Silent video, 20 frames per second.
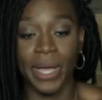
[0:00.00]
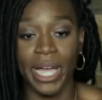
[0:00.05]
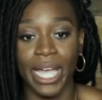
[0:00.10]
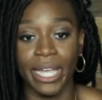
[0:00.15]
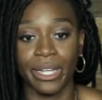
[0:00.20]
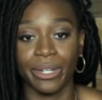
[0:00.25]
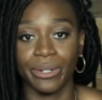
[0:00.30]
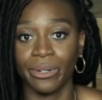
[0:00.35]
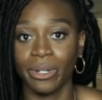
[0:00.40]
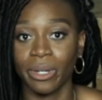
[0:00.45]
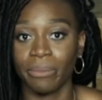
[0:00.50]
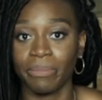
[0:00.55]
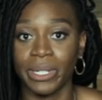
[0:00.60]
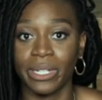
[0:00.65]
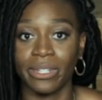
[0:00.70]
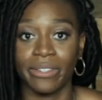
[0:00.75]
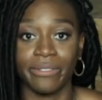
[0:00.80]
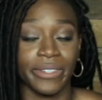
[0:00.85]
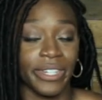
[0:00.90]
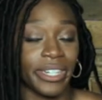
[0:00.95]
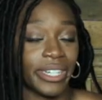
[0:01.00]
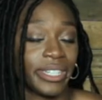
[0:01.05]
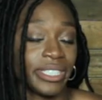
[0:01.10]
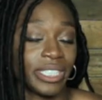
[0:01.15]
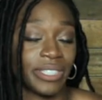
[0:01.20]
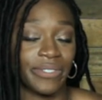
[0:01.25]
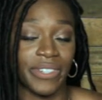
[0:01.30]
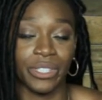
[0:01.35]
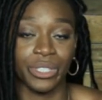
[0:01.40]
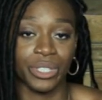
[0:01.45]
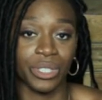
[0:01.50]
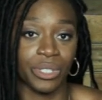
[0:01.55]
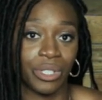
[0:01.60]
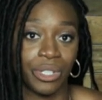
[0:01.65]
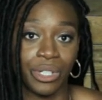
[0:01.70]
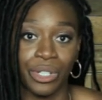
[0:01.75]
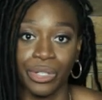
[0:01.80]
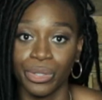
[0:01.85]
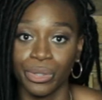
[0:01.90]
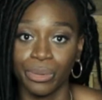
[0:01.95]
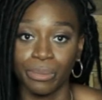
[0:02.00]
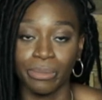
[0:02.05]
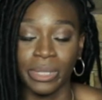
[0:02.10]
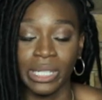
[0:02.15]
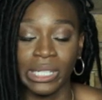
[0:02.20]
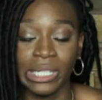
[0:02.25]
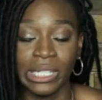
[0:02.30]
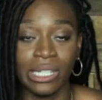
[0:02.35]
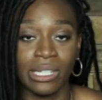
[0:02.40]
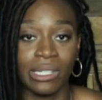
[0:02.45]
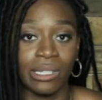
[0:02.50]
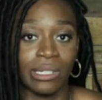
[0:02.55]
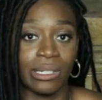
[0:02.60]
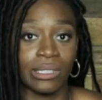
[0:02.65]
I grew up in a very dysfunctional home.